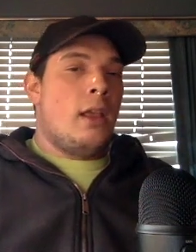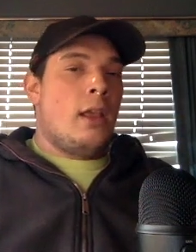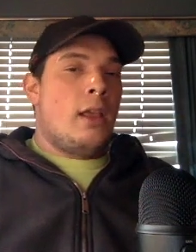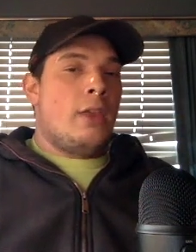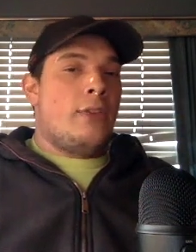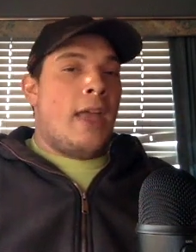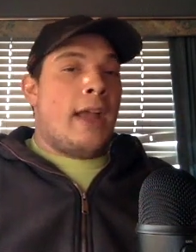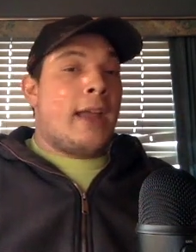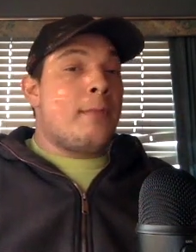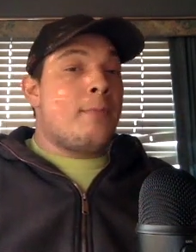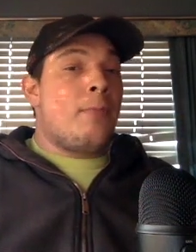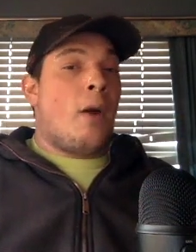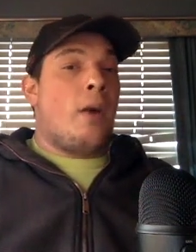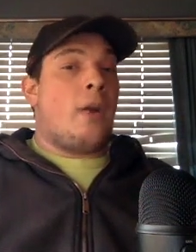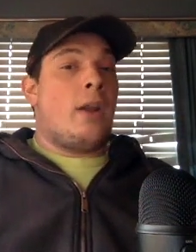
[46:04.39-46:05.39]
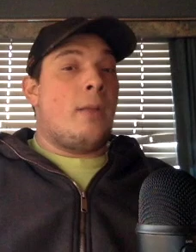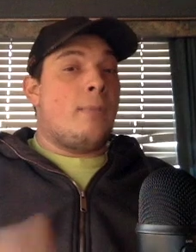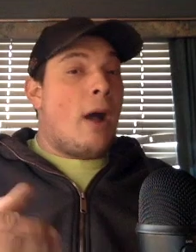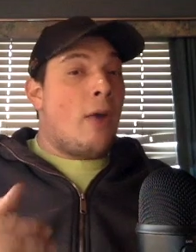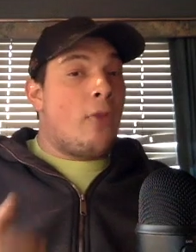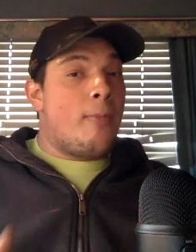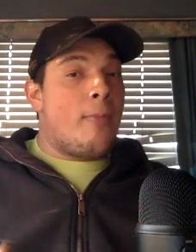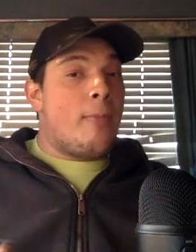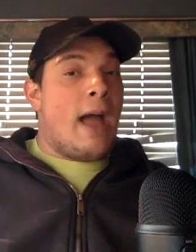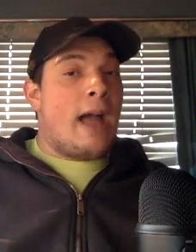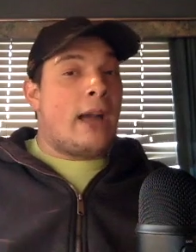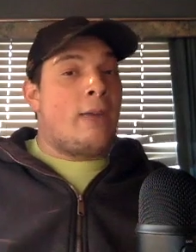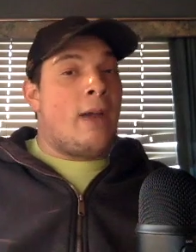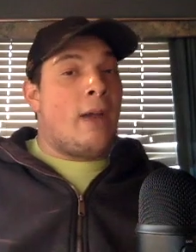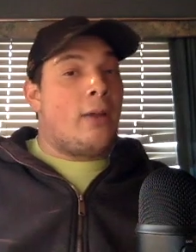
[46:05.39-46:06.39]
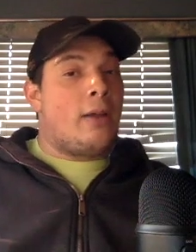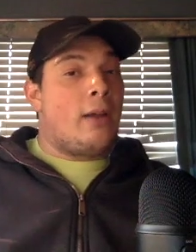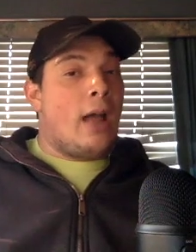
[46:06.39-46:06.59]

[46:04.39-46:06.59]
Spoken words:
Second part about the background.